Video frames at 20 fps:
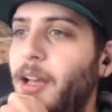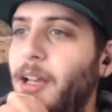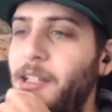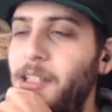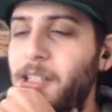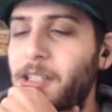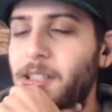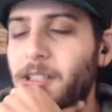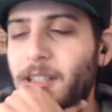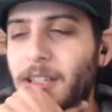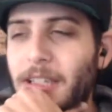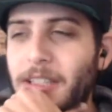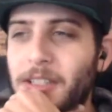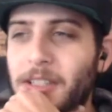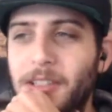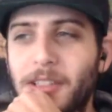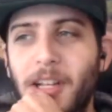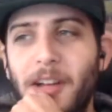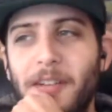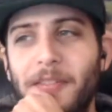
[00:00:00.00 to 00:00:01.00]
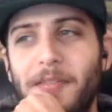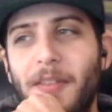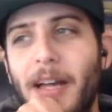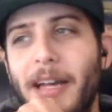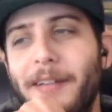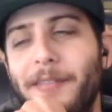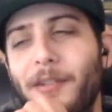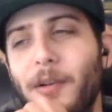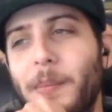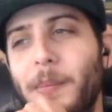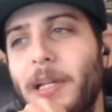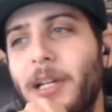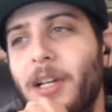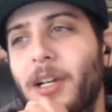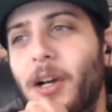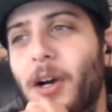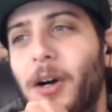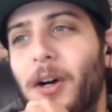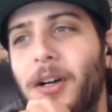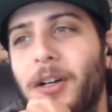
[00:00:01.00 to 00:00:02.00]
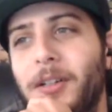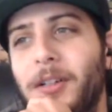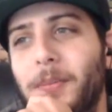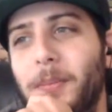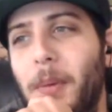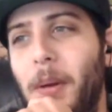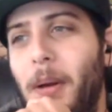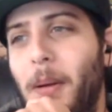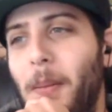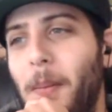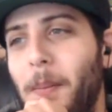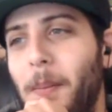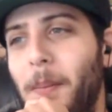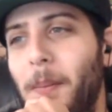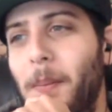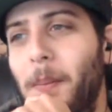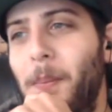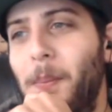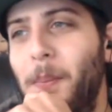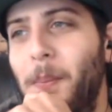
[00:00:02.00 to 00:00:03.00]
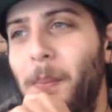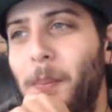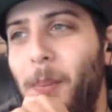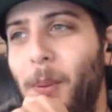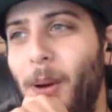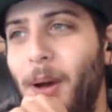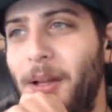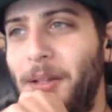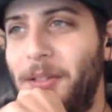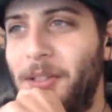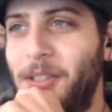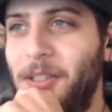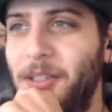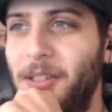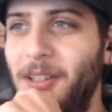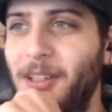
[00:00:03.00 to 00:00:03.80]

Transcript: it's a tough fight for me to call, but